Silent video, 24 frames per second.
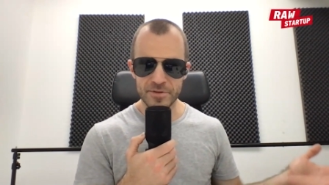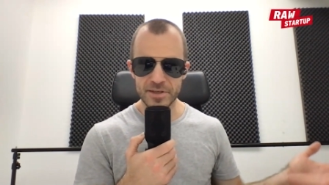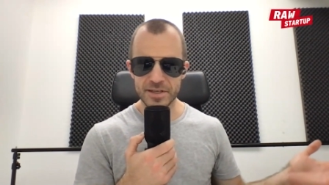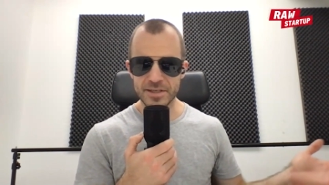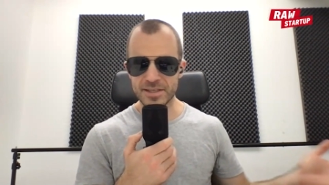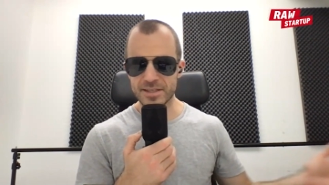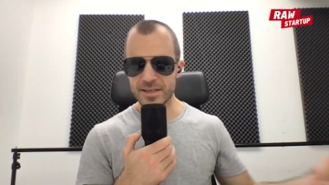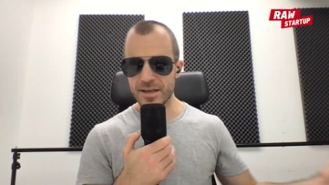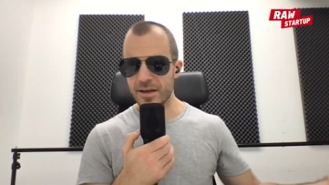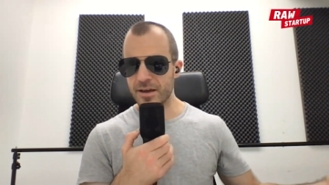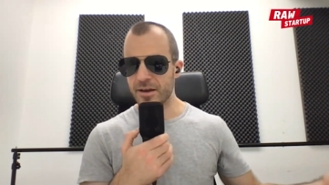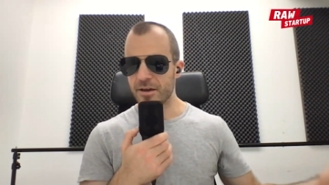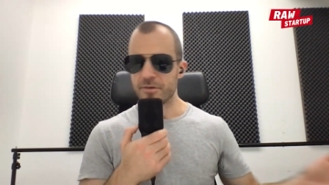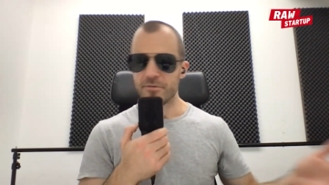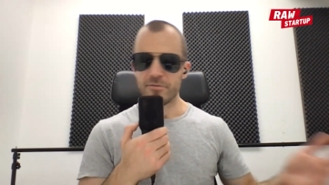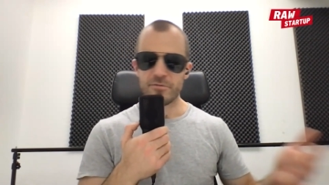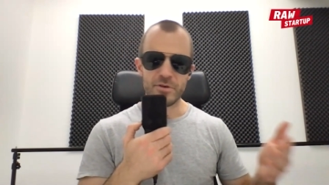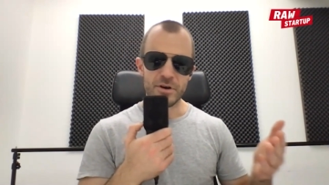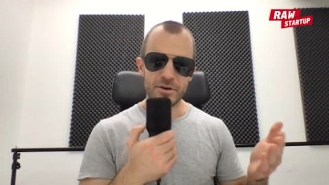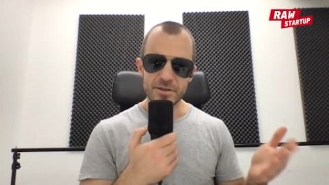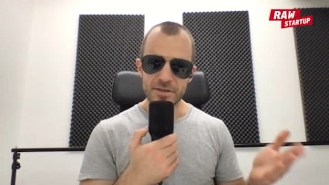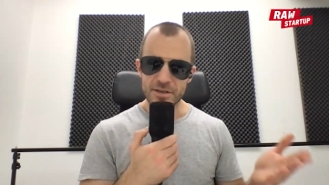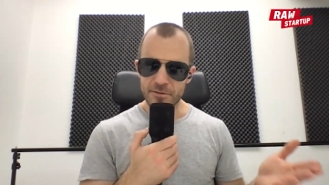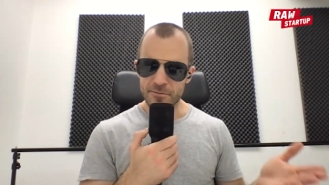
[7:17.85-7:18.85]
these
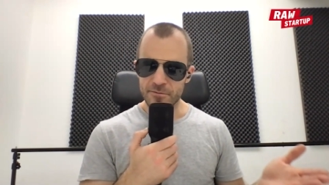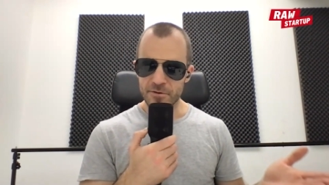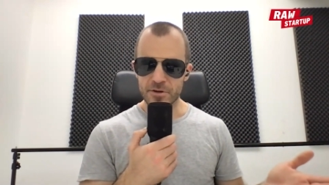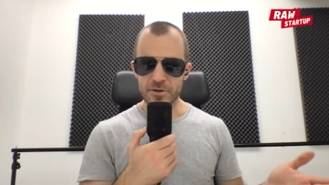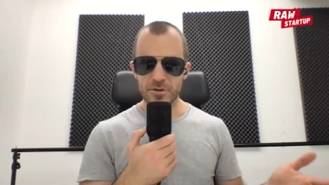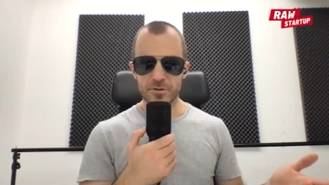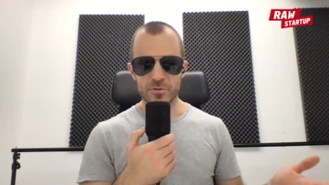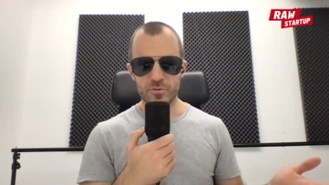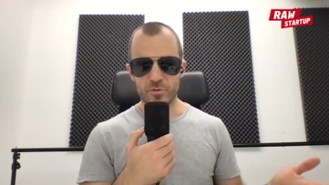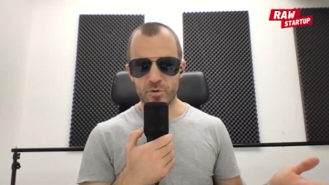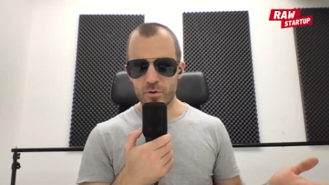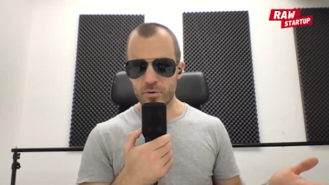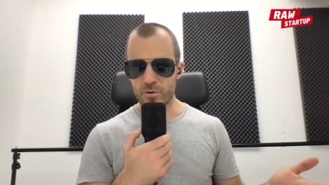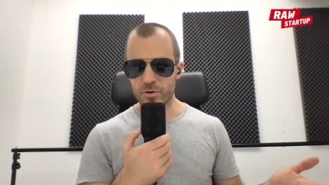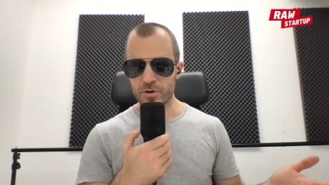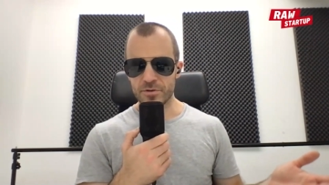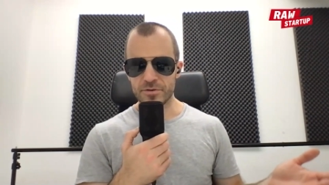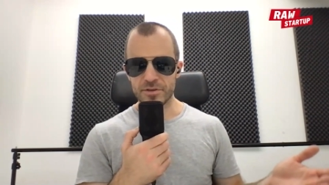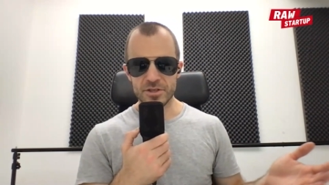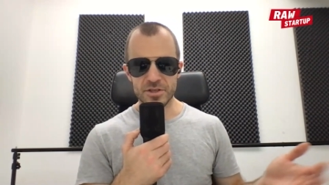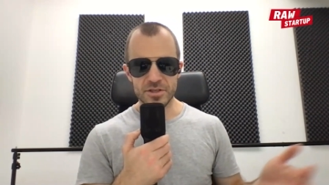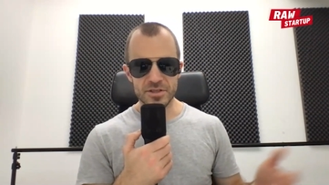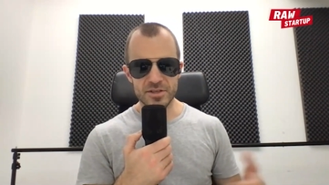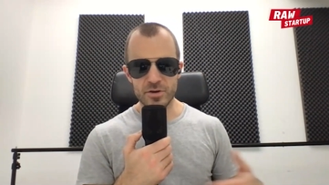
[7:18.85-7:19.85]
very difficult road
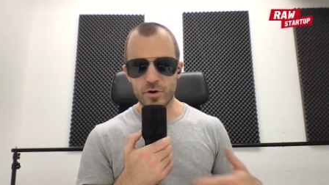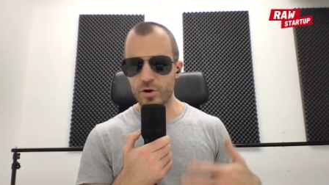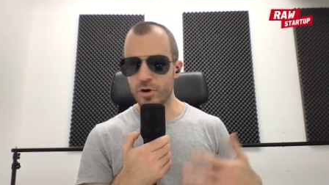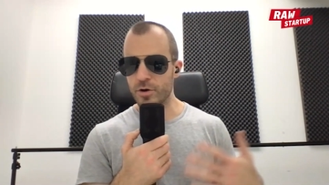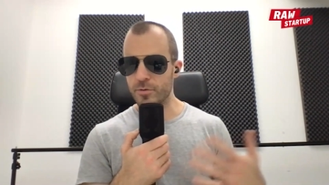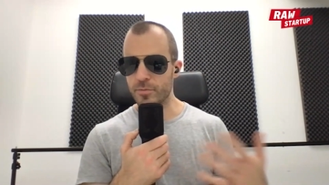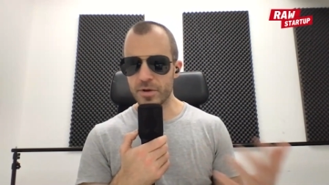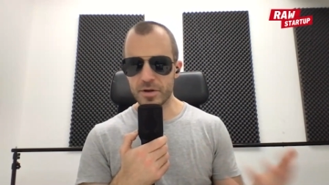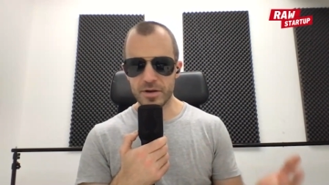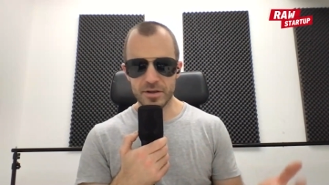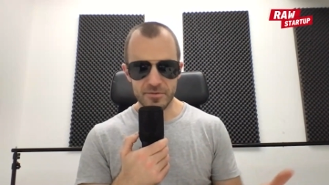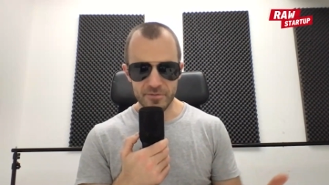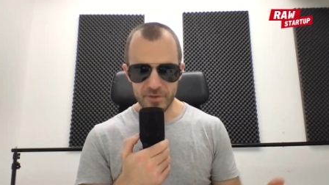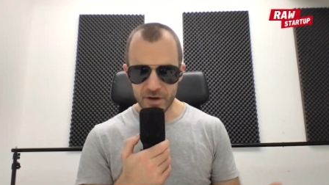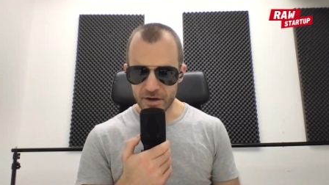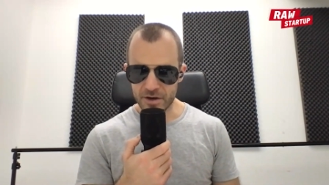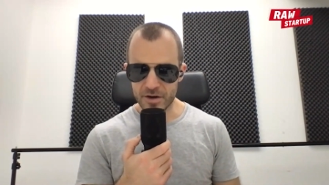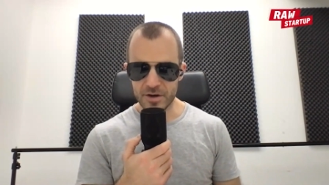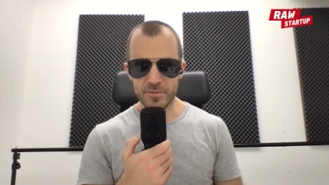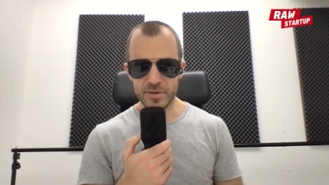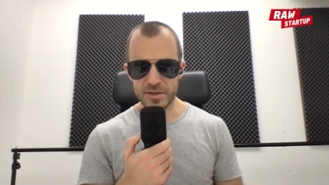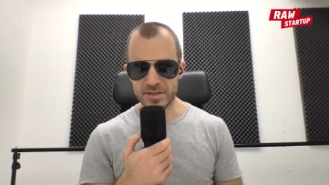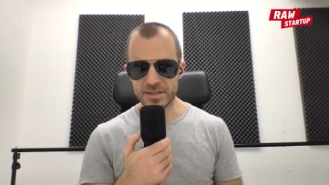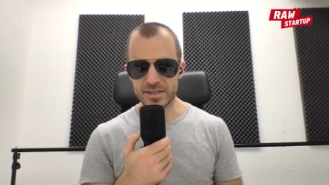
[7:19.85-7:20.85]
conditions, urban
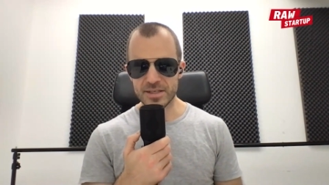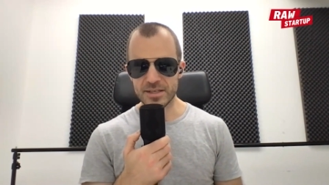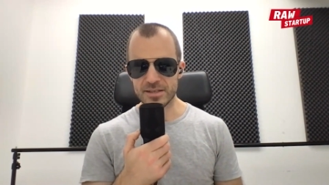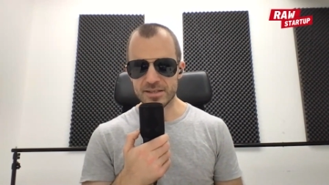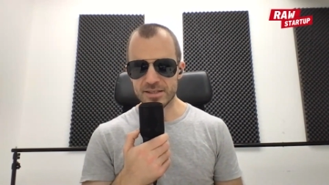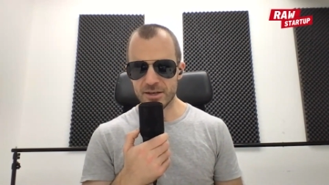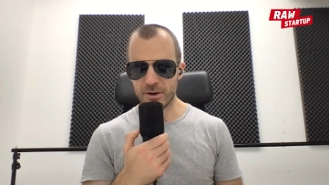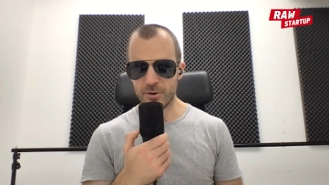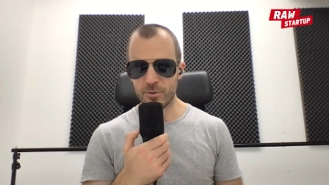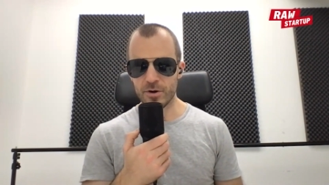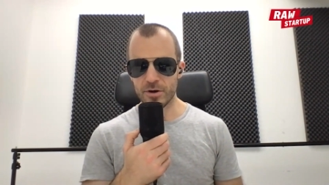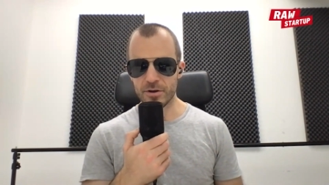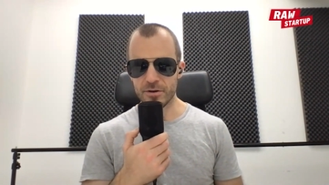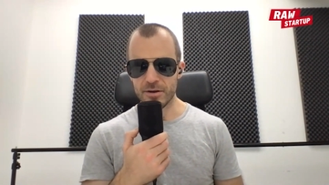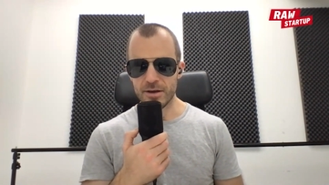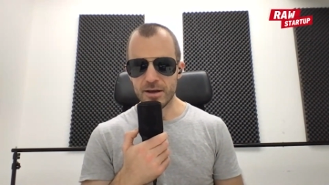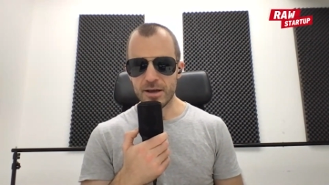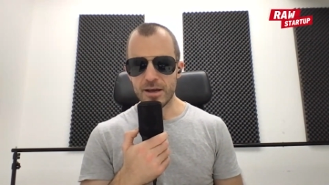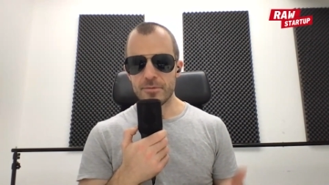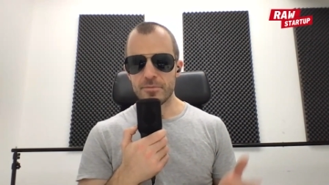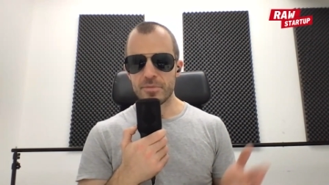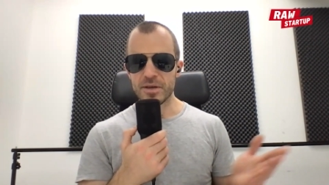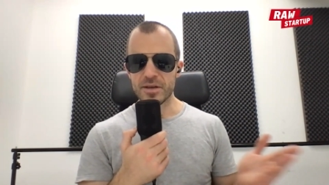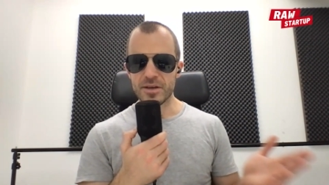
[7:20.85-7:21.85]
environments, and so on,
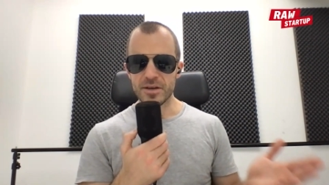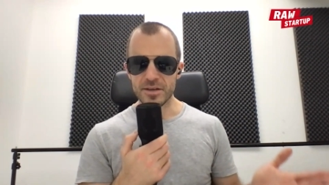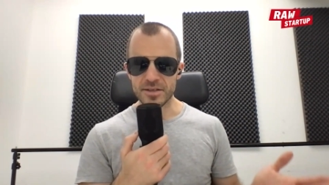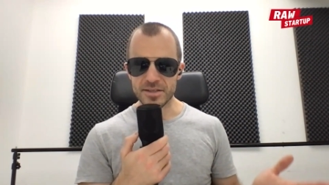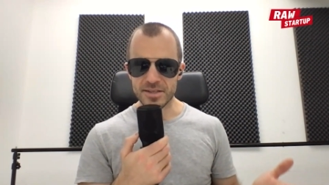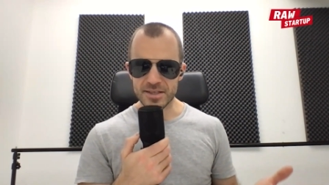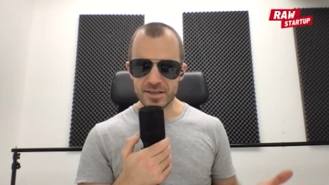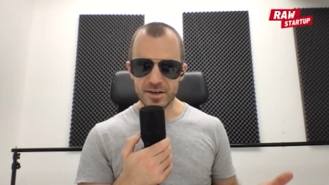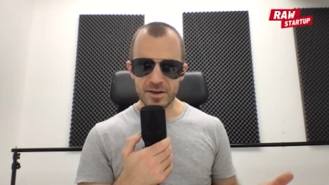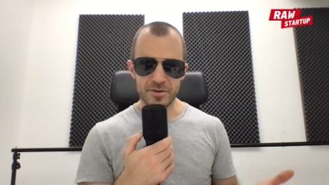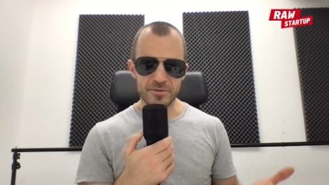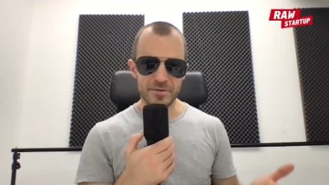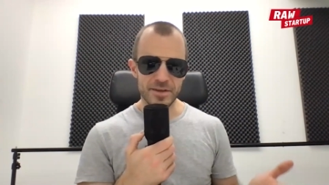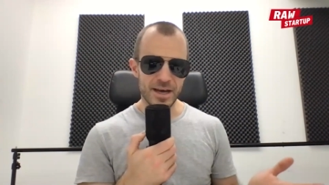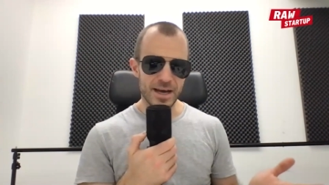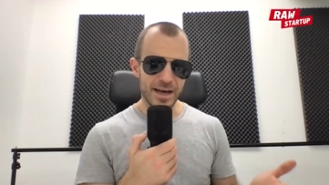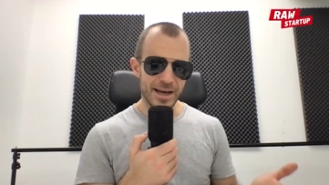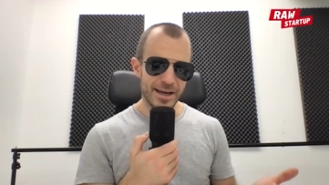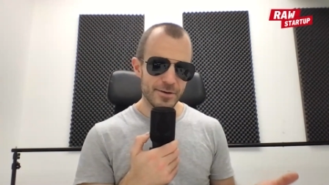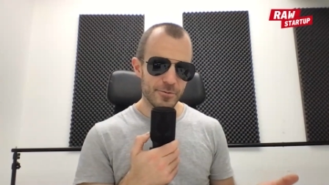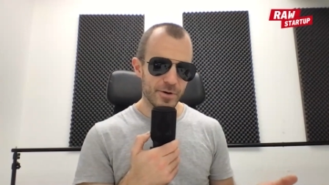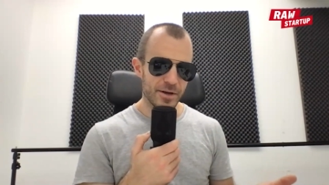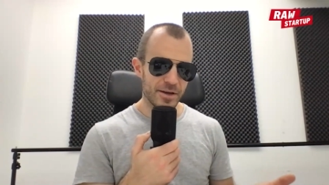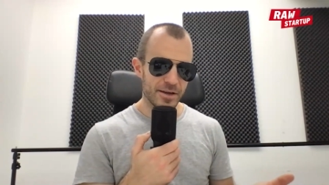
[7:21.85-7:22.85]
because on the
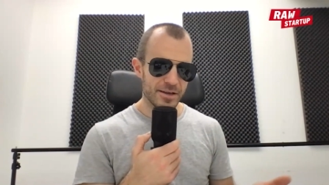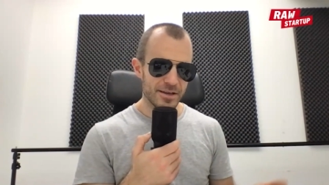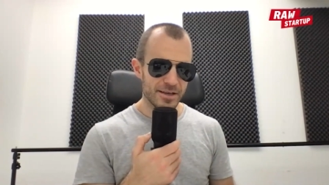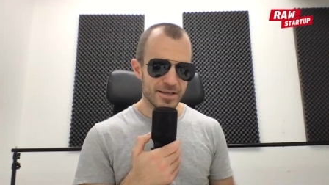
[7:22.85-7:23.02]
highway,